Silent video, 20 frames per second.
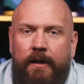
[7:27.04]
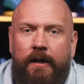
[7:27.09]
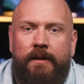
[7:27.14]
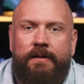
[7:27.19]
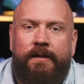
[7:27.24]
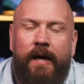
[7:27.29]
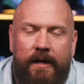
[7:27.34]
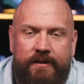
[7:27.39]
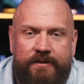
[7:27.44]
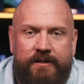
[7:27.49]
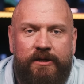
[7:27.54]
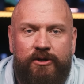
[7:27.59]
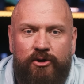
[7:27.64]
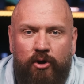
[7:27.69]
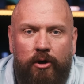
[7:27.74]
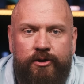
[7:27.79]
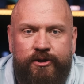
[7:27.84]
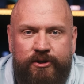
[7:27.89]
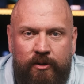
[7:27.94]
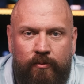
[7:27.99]
yes, he's
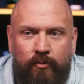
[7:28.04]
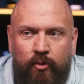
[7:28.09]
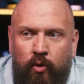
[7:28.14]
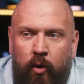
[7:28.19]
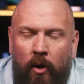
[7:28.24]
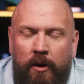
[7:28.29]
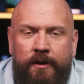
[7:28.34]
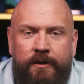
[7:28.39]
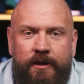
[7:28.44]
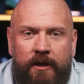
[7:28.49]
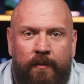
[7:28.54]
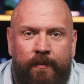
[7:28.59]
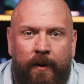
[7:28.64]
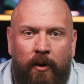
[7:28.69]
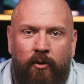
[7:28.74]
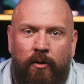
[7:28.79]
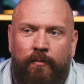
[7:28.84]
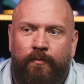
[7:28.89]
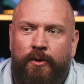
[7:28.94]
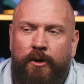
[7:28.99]
got some quality
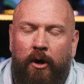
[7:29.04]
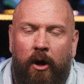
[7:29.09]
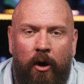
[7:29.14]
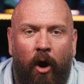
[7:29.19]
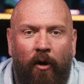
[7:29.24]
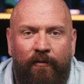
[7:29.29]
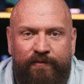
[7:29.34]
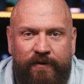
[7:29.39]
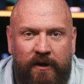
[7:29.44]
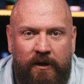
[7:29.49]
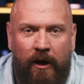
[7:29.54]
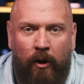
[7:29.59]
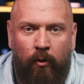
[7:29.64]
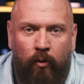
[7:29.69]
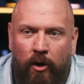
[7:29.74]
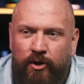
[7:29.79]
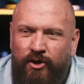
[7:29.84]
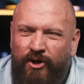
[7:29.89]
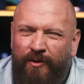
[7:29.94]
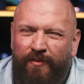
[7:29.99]
about him, but often I watch